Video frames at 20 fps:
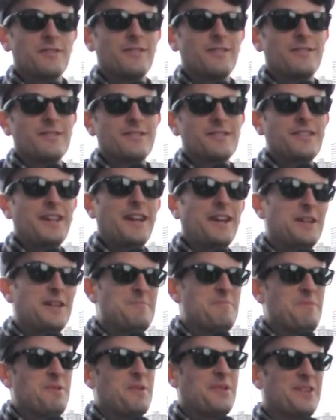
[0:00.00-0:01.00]
to say
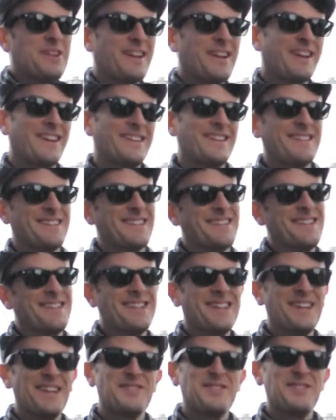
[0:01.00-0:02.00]
any more kind of
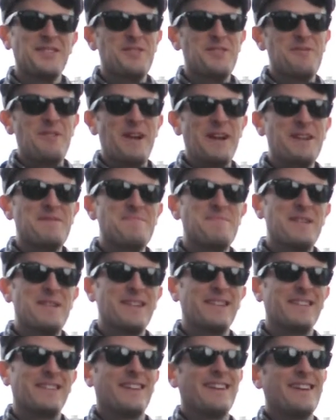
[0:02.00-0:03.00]
gives it away,
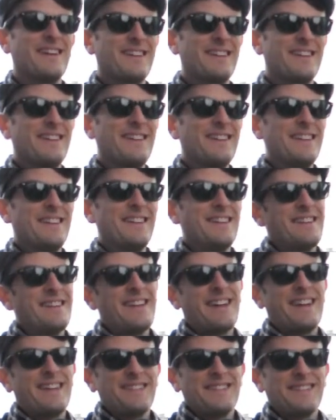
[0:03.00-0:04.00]
but
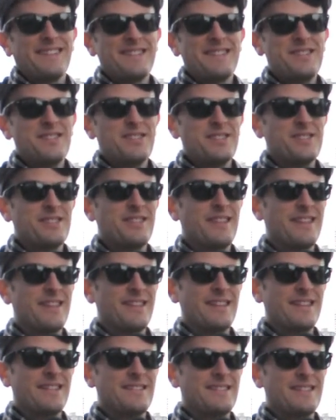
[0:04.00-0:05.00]
yeah, let's just
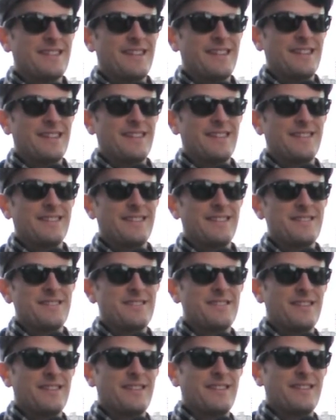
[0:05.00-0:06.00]
say that
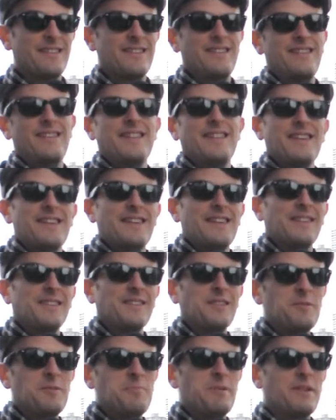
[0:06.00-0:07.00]
there's a
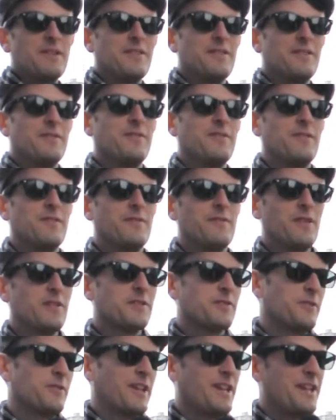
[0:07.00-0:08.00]
little bit of
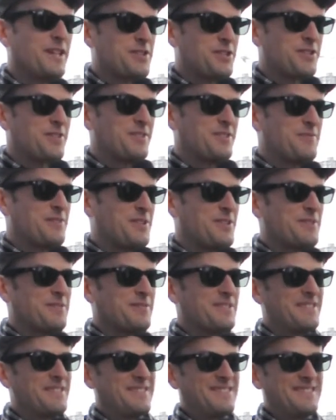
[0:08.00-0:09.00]
falsification
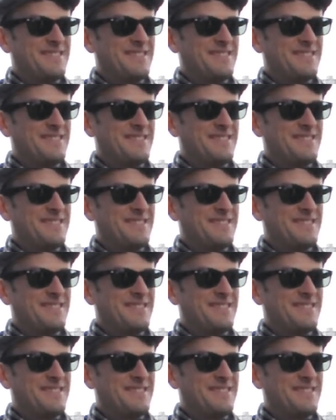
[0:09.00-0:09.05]
involved.